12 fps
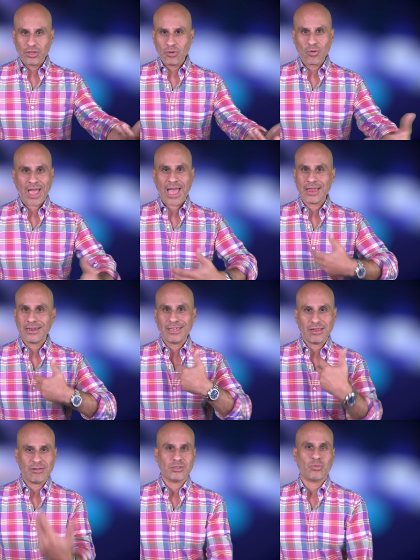you, and
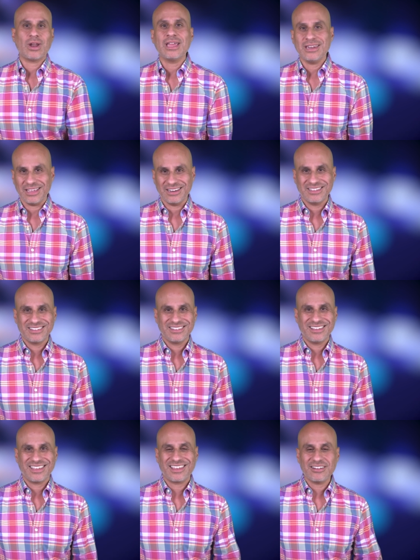here's what I need.
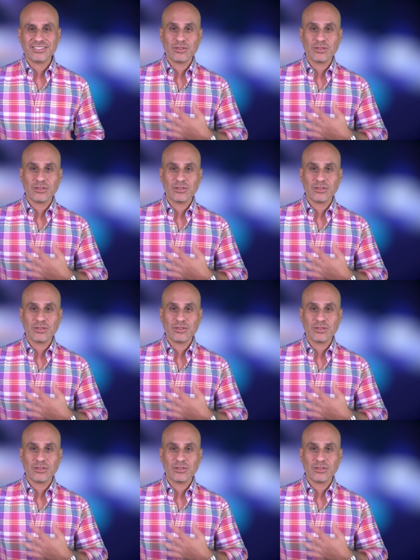Here's